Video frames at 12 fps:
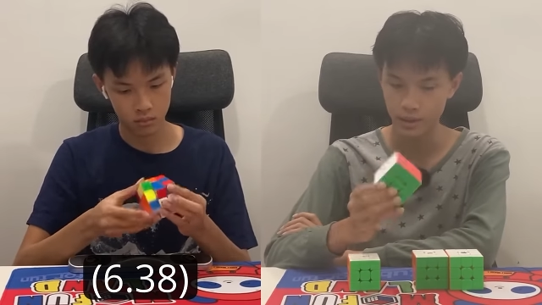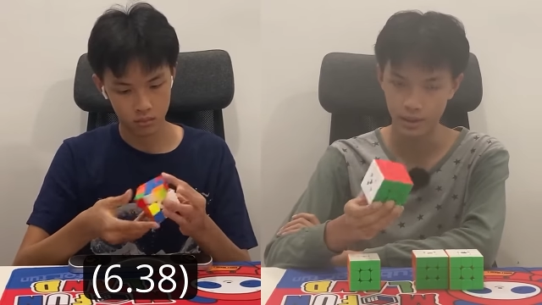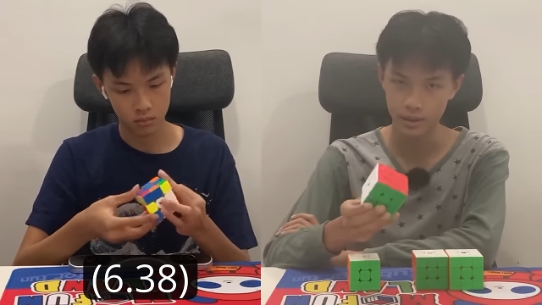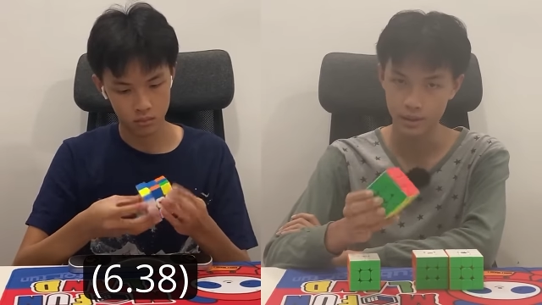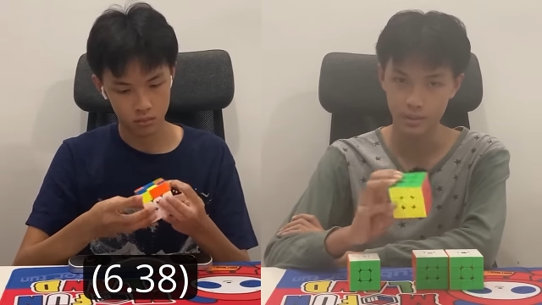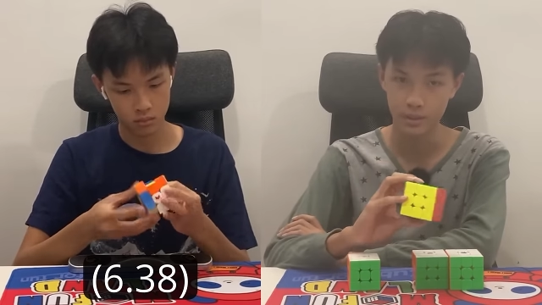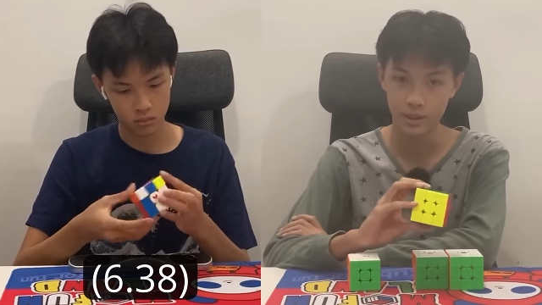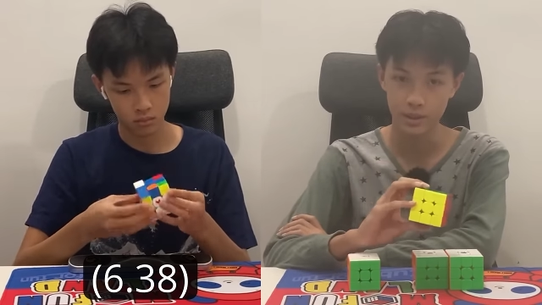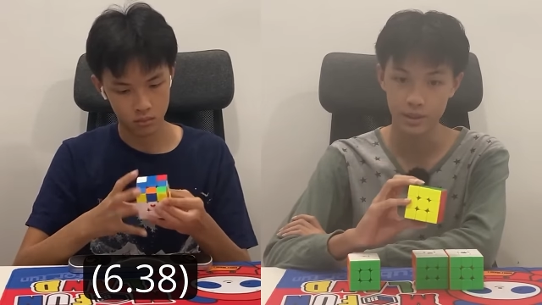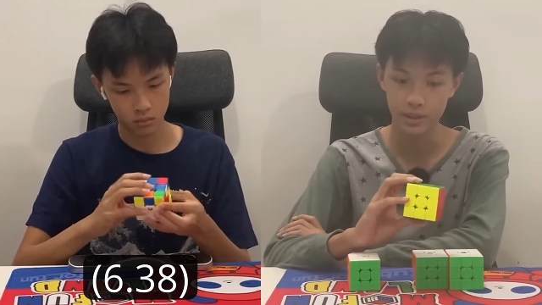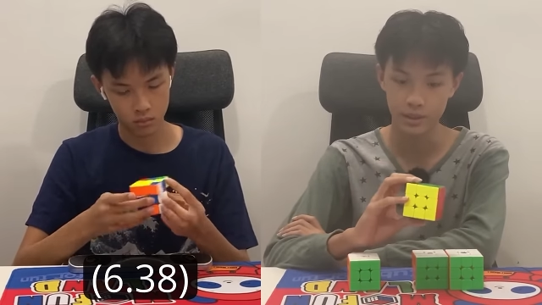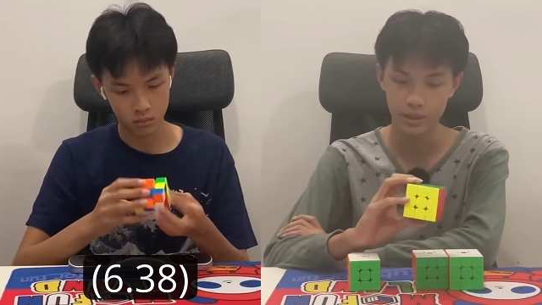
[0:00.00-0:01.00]
Speaker 1: as I
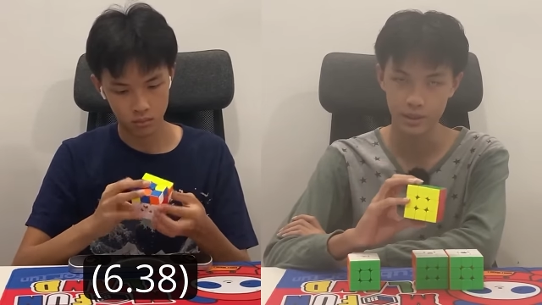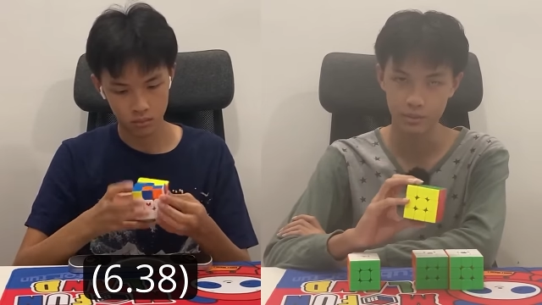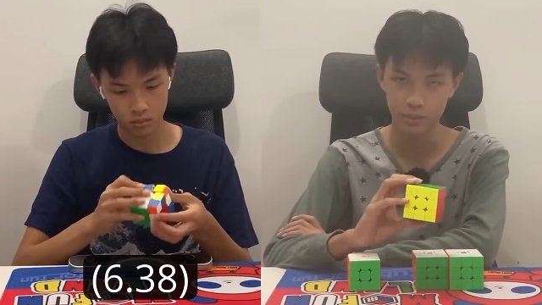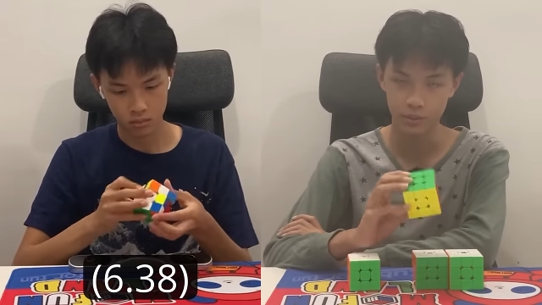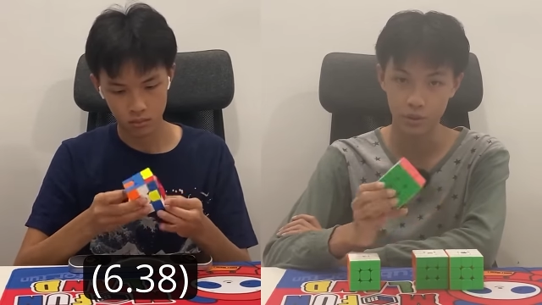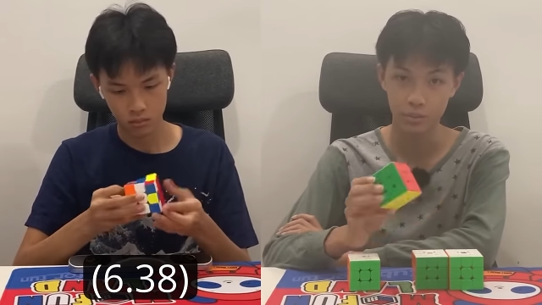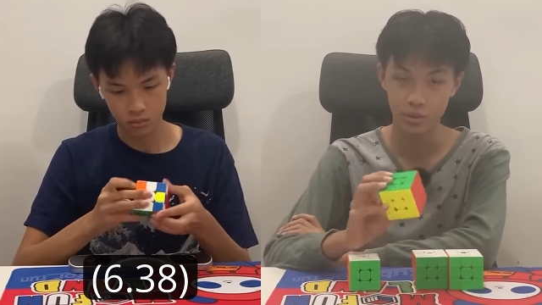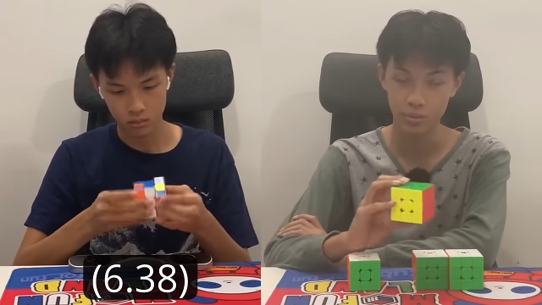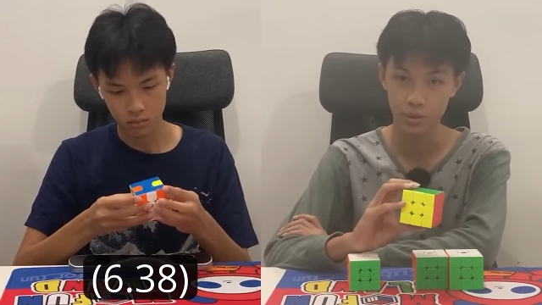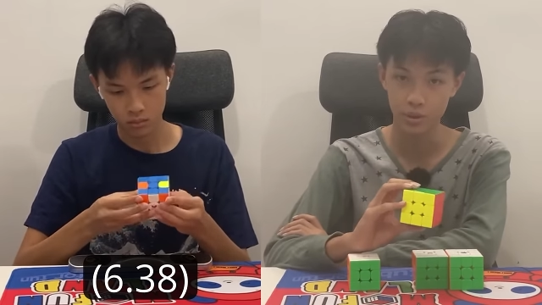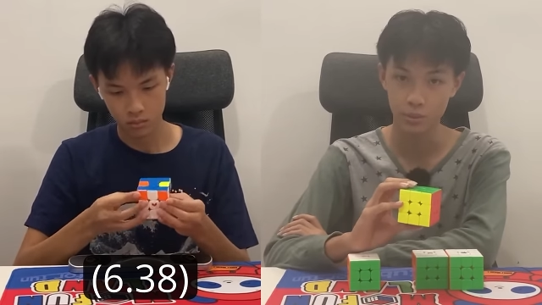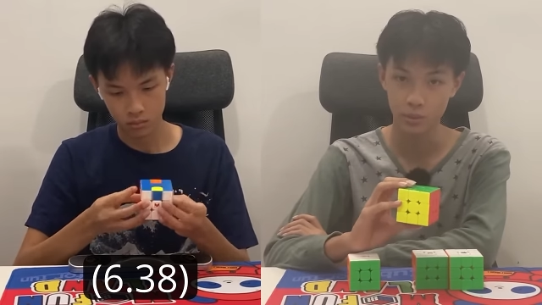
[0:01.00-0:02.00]
mentioned, it performs
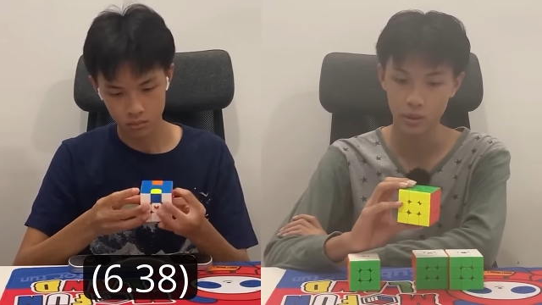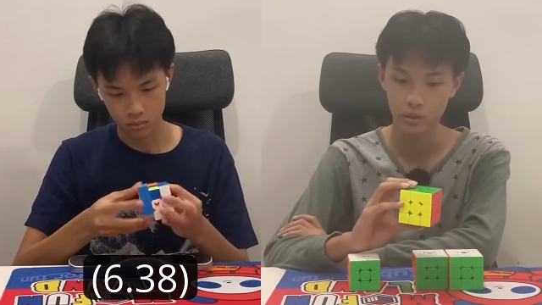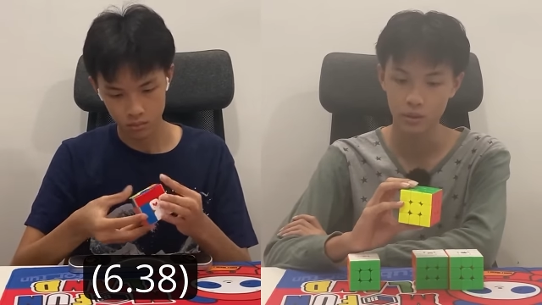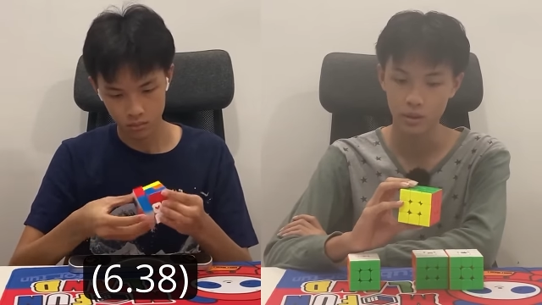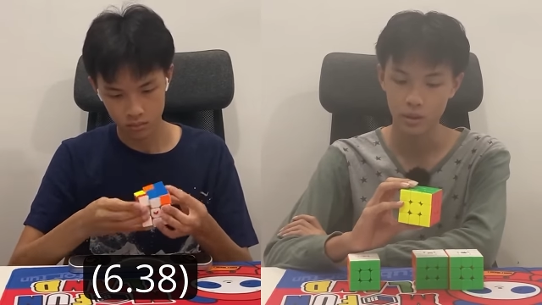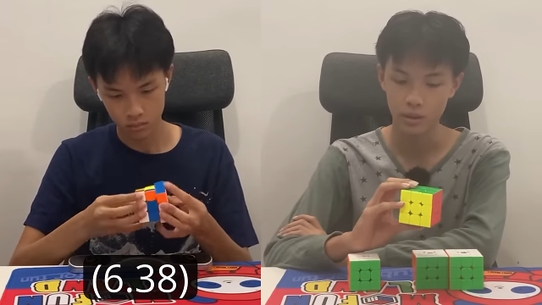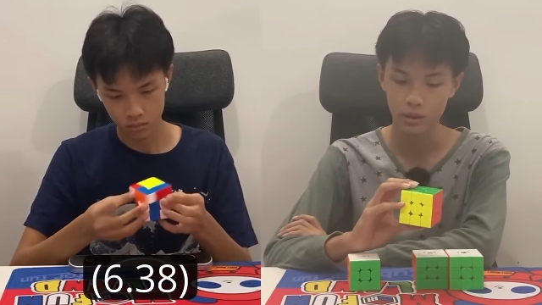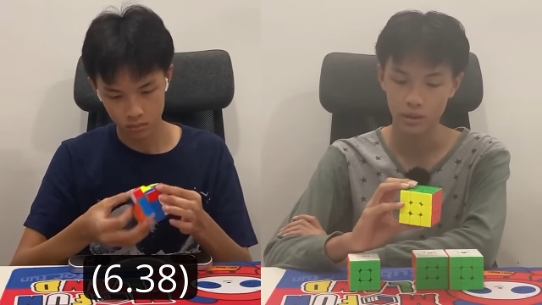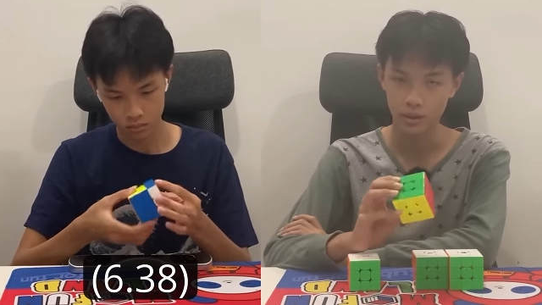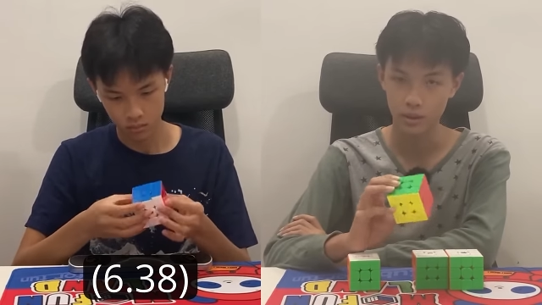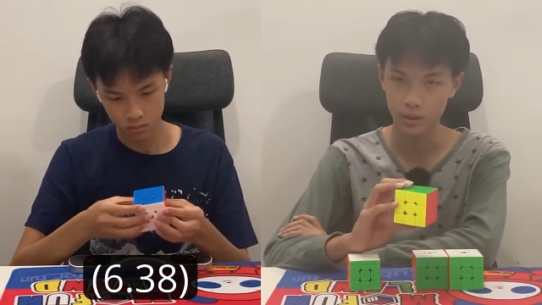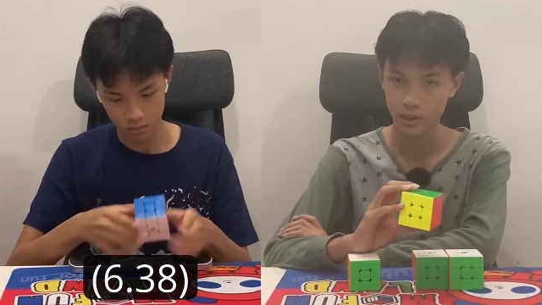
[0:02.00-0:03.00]
pretty well, it
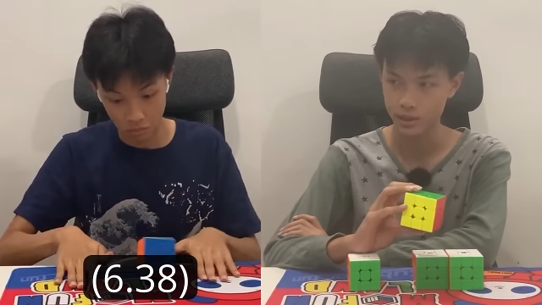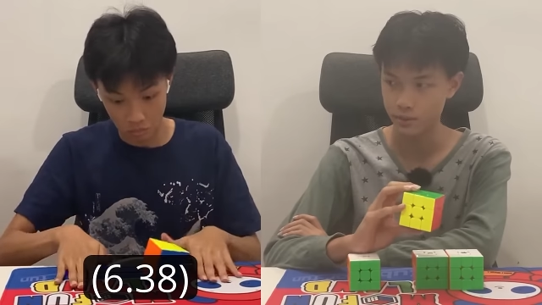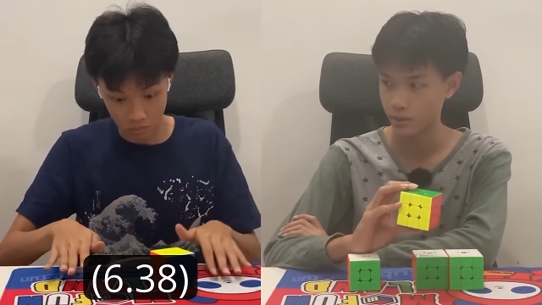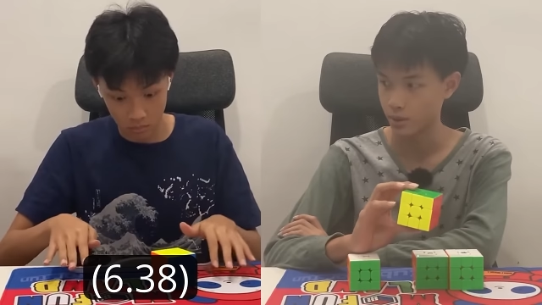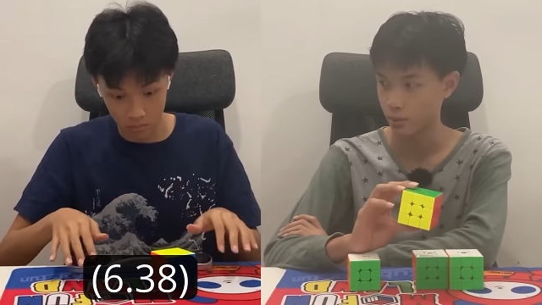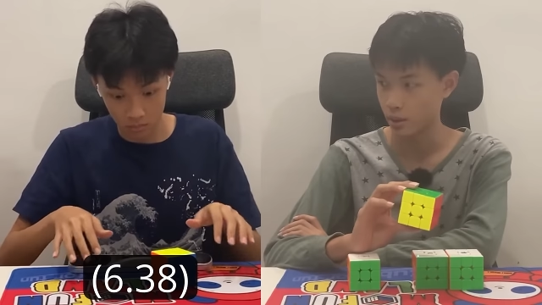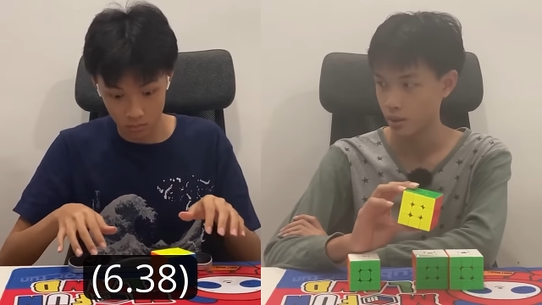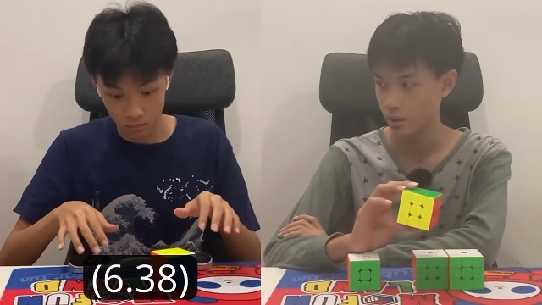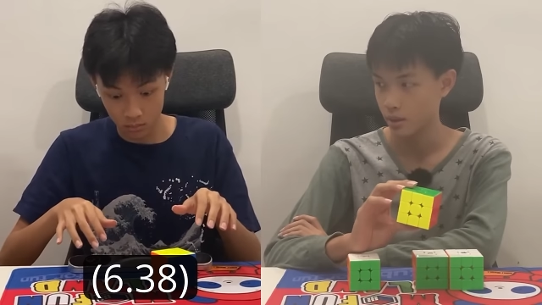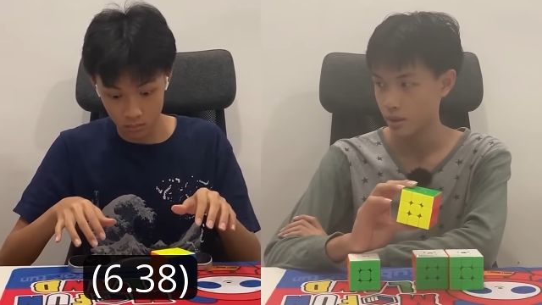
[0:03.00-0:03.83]
corner cuts very well.